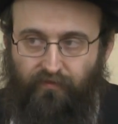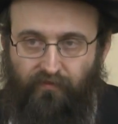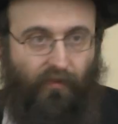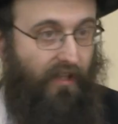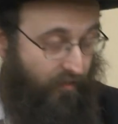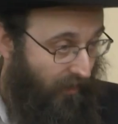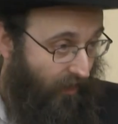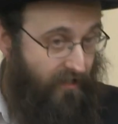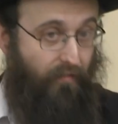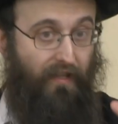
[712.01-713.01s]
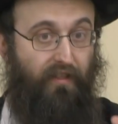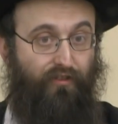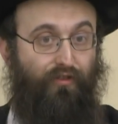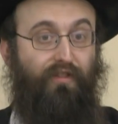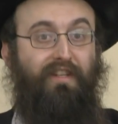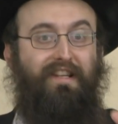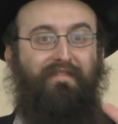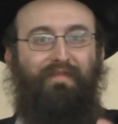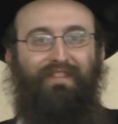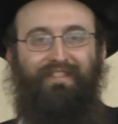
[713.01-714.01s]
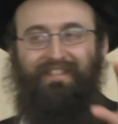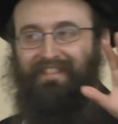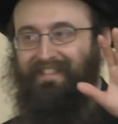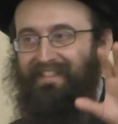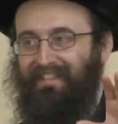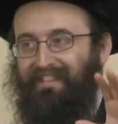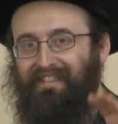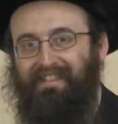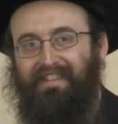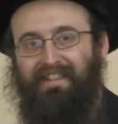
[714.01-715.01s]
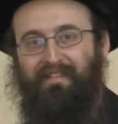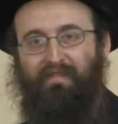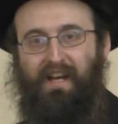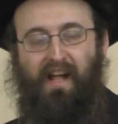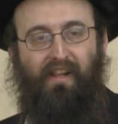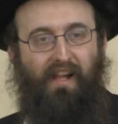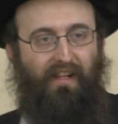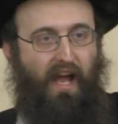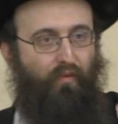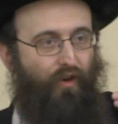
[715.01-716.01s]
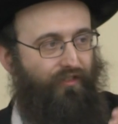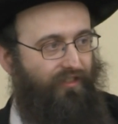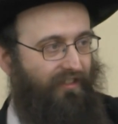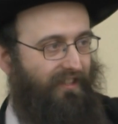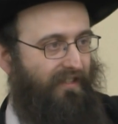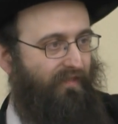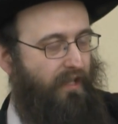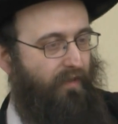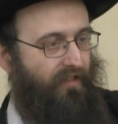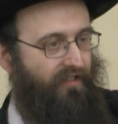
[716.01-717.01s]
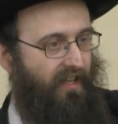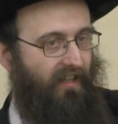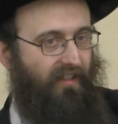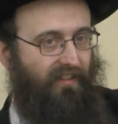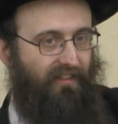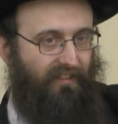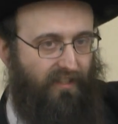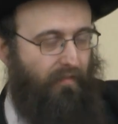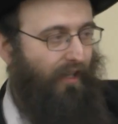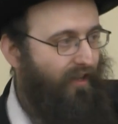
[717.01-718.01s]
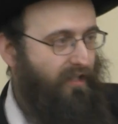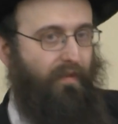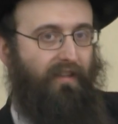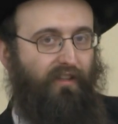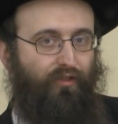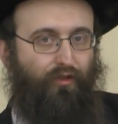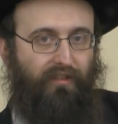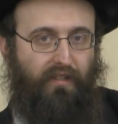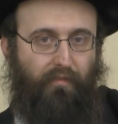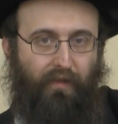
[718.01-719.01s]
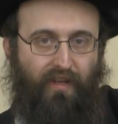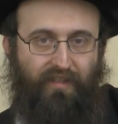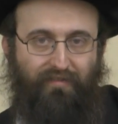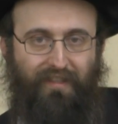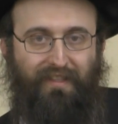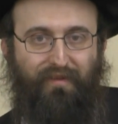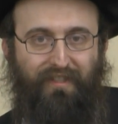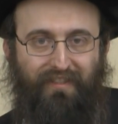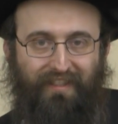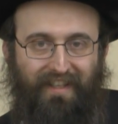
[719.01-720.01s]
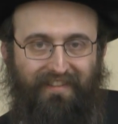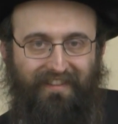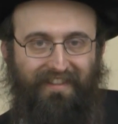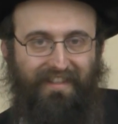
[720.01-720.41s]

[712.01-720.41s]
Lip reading: There's a machloikas about that too. But I won't keep on saying there's a machlokes about that too, because that applies to everything that we say tonight.